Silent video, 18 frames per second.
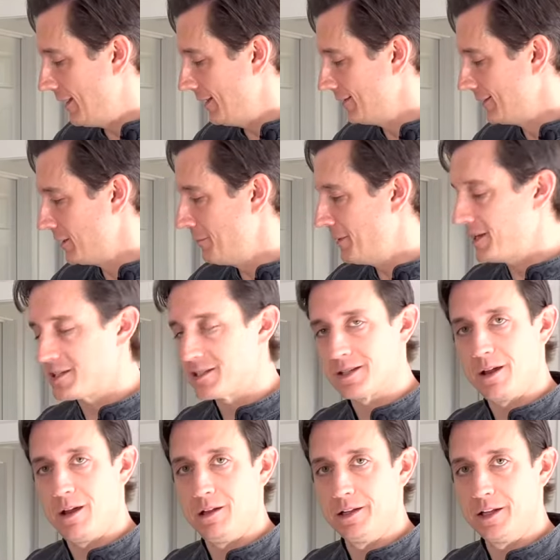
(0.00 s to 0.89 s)
a little bit of
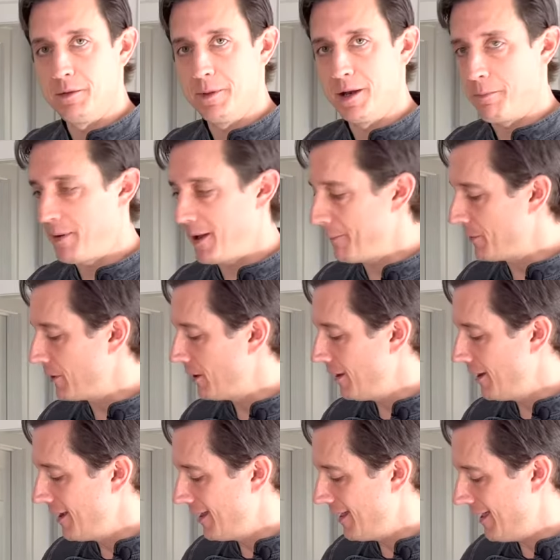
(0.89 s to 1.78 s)
salt, a little bit of
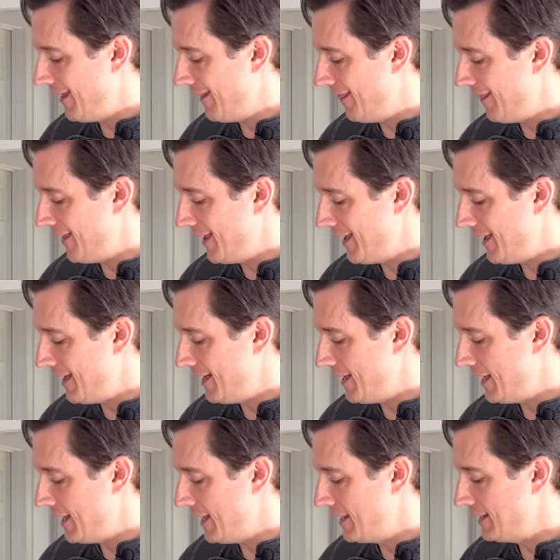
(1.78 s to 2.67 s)
pepper, and
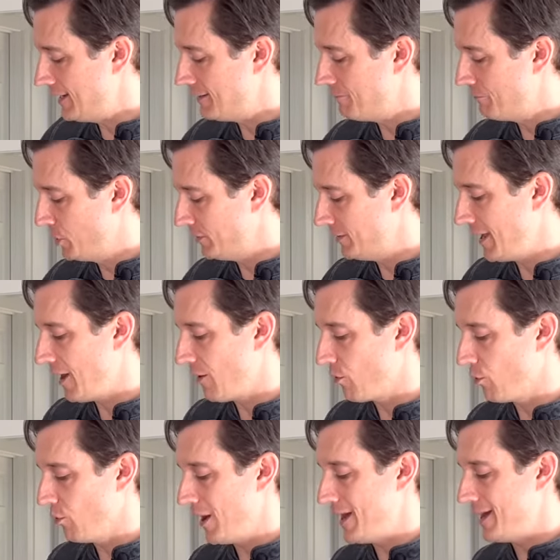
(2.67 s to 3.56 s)
then put that
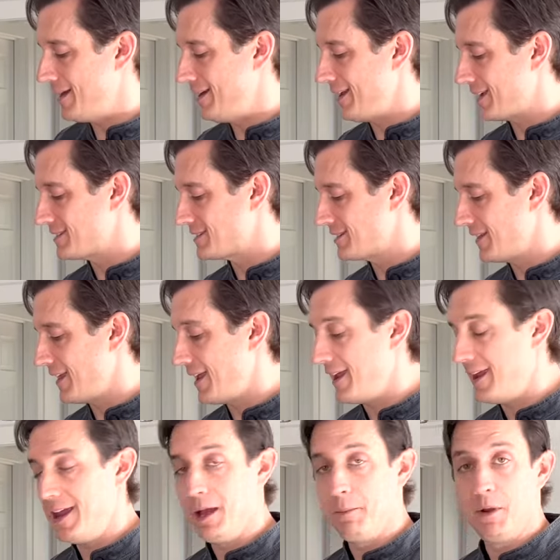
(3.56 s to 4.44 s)
right next to the
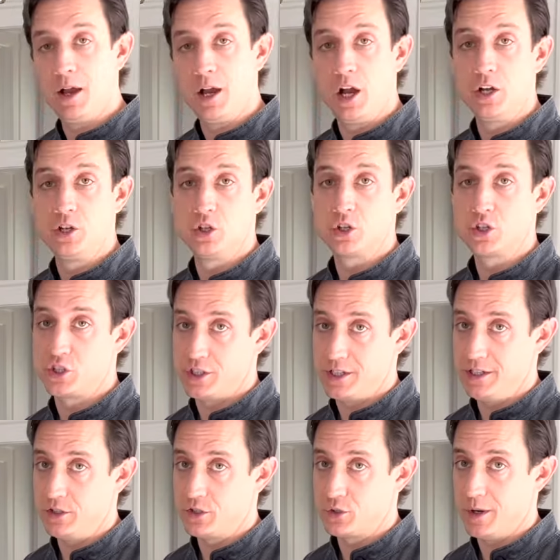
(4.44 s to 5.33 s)
ham on your
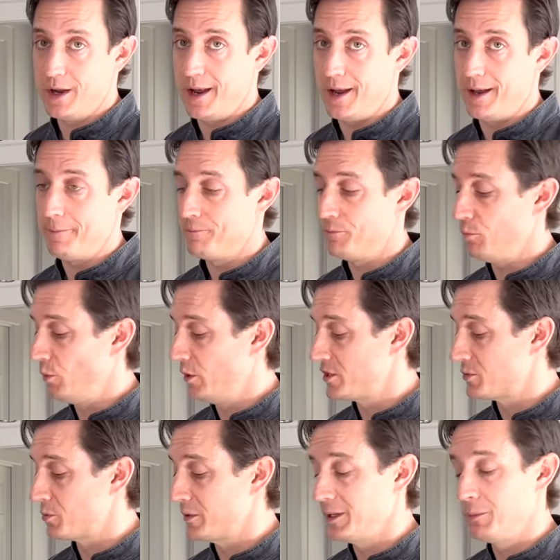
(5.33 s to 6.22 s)
sheet tray.
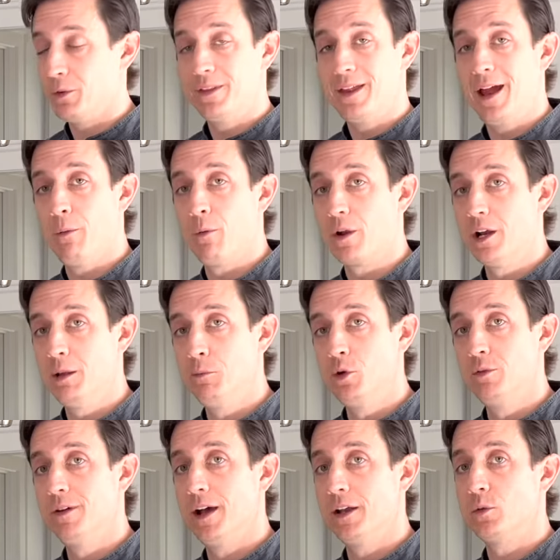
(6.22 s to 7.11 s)
Once we're done with that, we're gonna
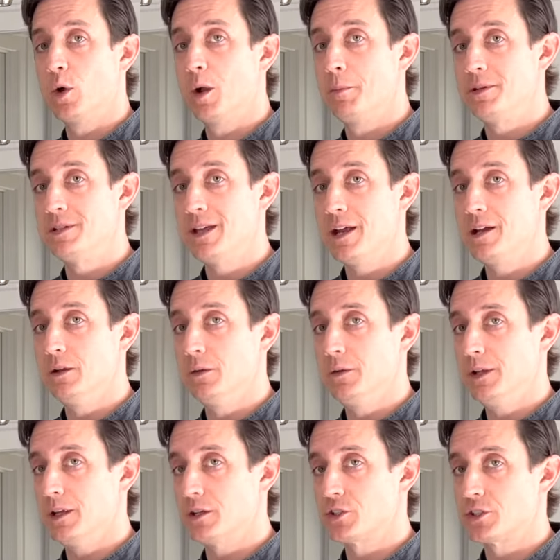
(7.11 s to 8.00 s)
move on to our potato
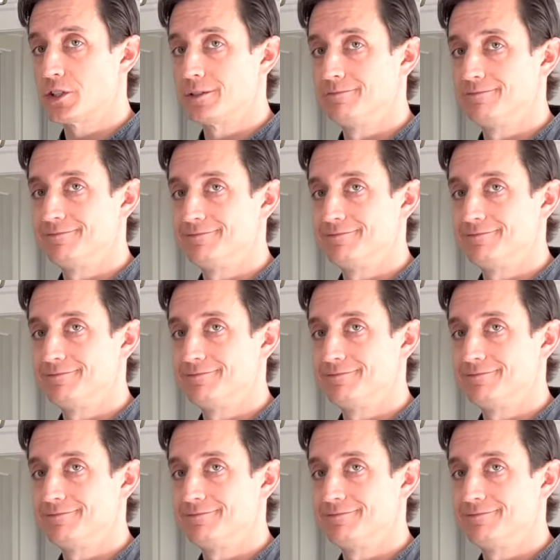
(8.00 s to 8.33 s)
dish.